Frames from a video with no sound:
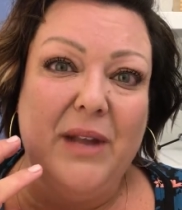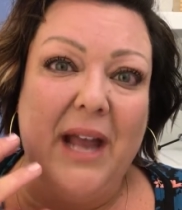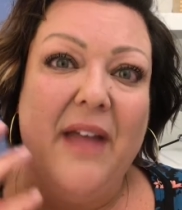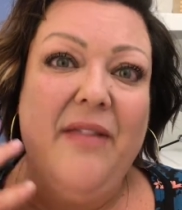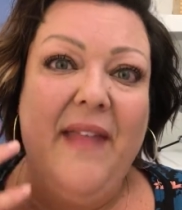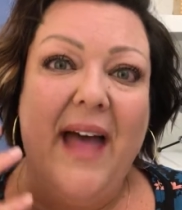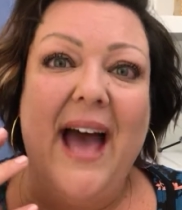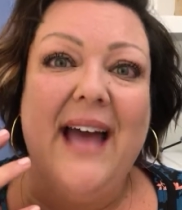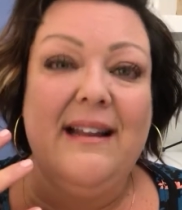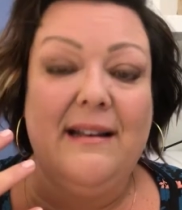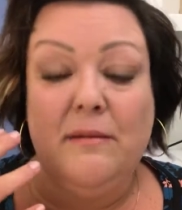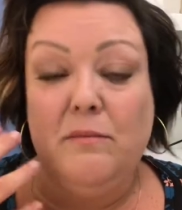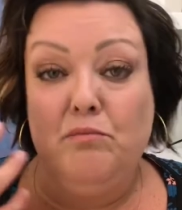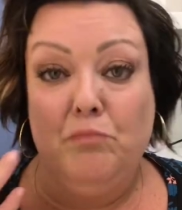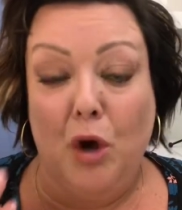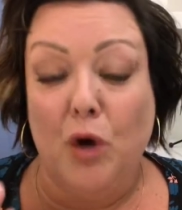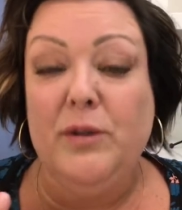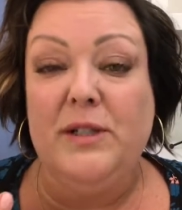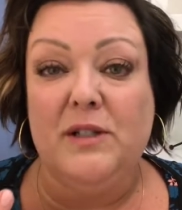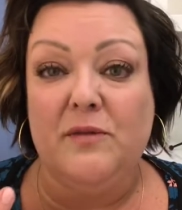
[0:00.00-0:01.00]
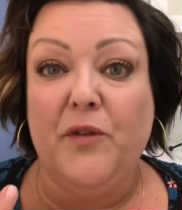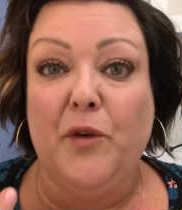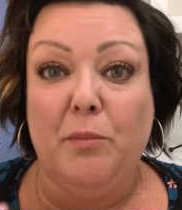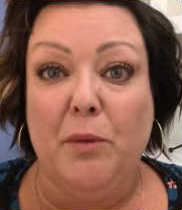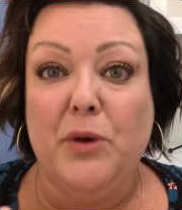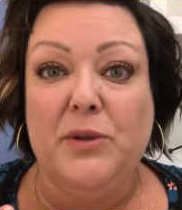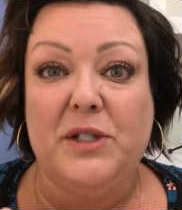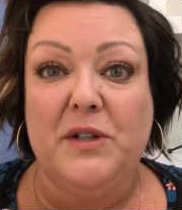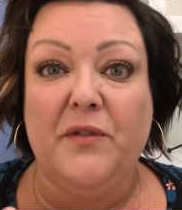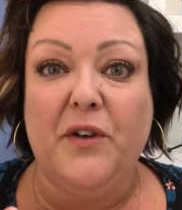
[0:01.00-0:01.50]
And that for
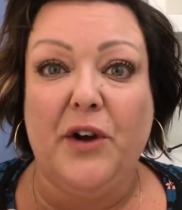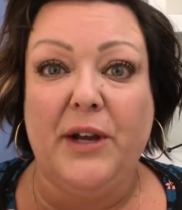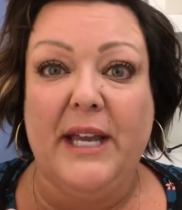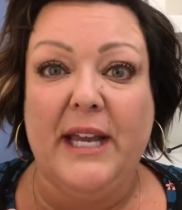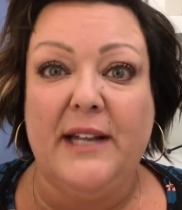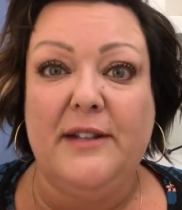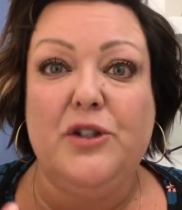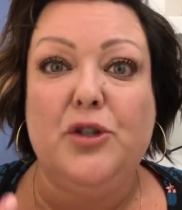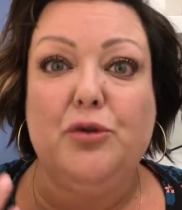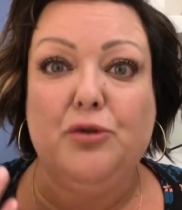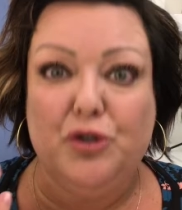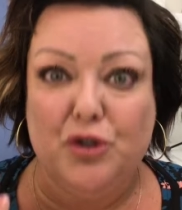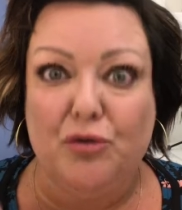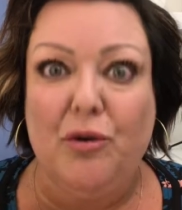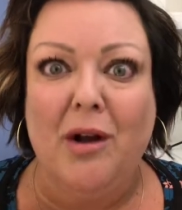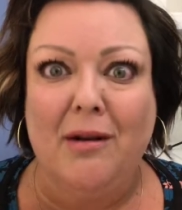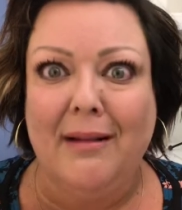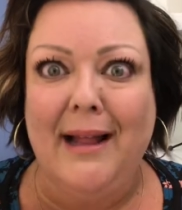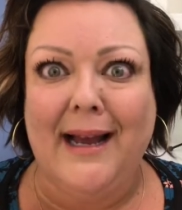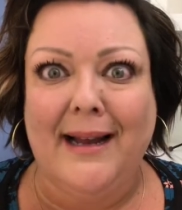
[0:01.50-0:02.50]
most of our kids who struggle